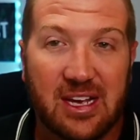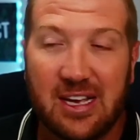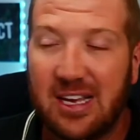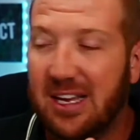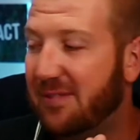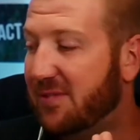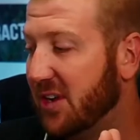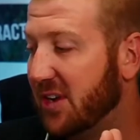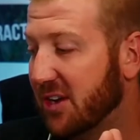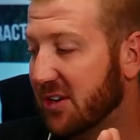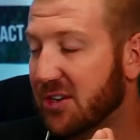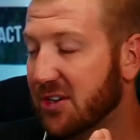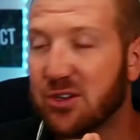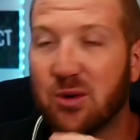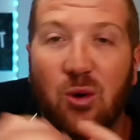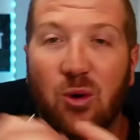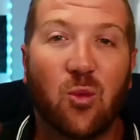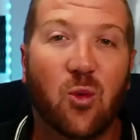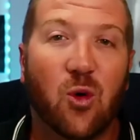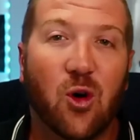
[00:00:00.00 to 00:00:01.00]
If you're going to do
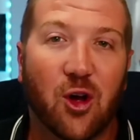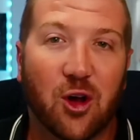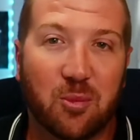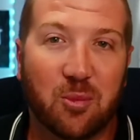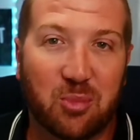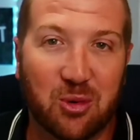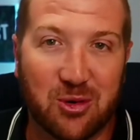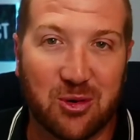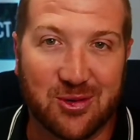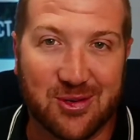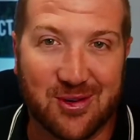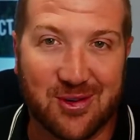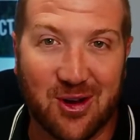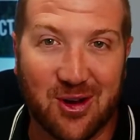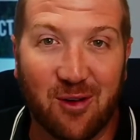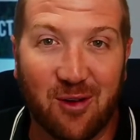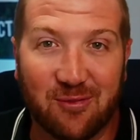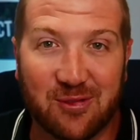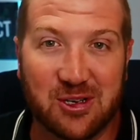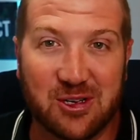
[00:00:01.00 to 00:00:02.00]
a workbook or
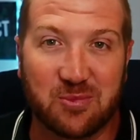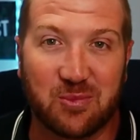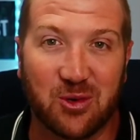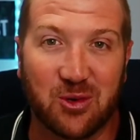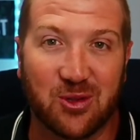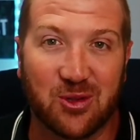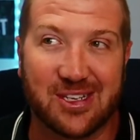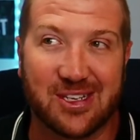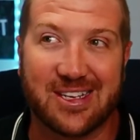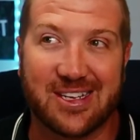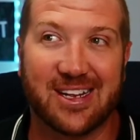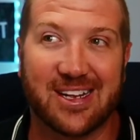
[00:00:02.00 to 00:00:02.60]
conference booklets, and